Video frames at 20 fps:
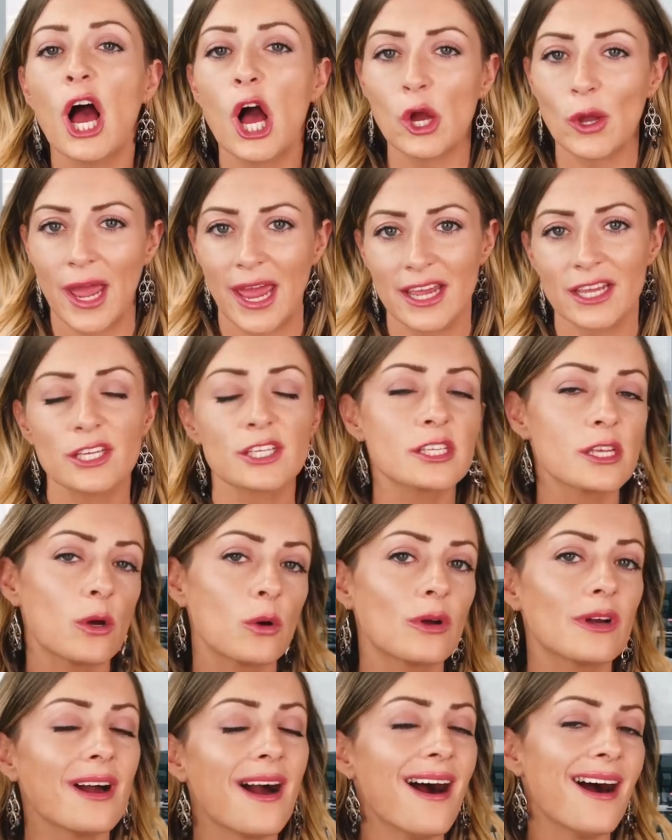Okay,
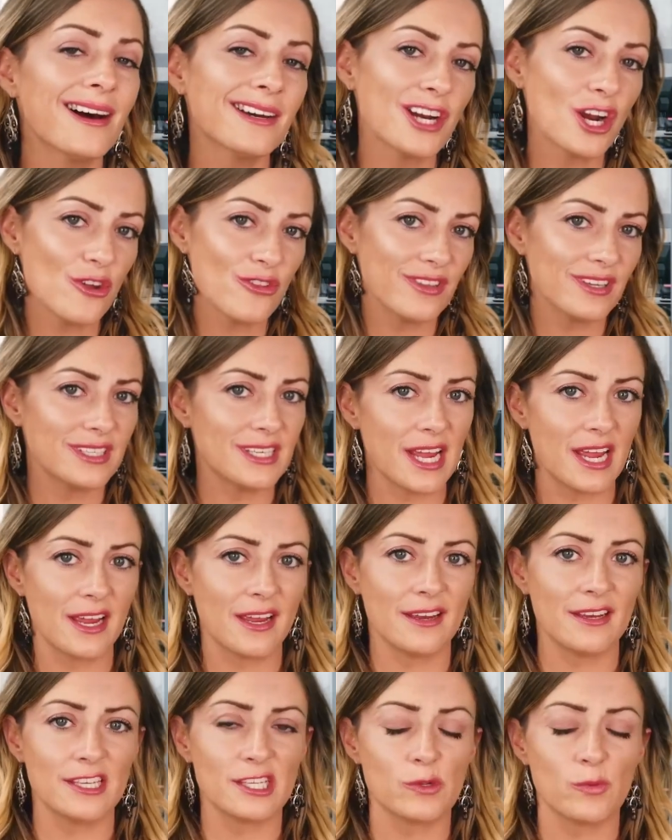so gone are the
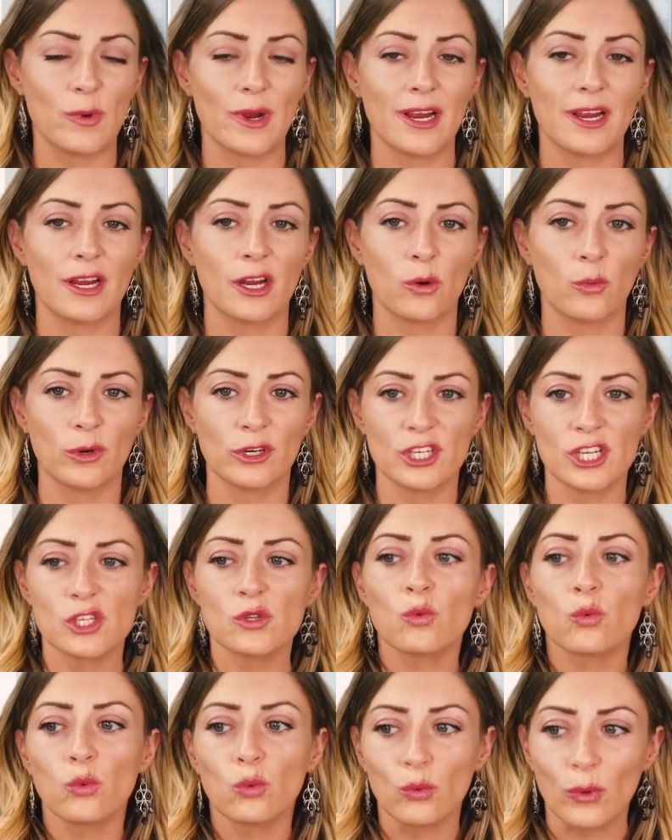days where we're
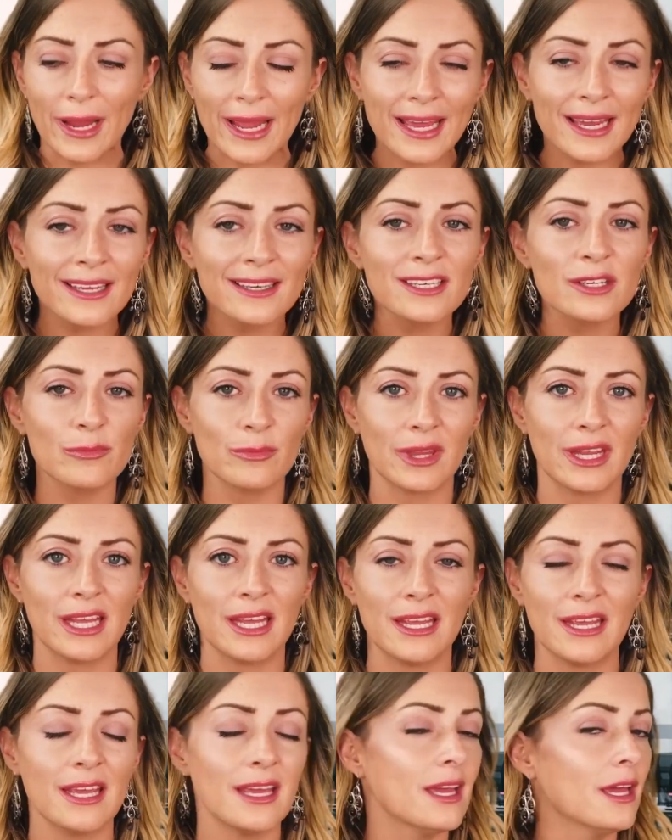just
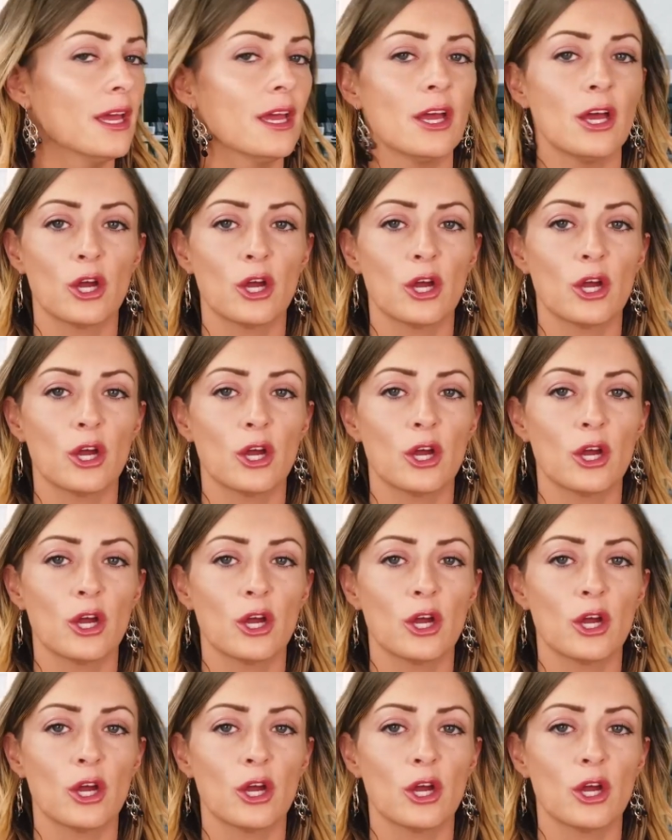randomly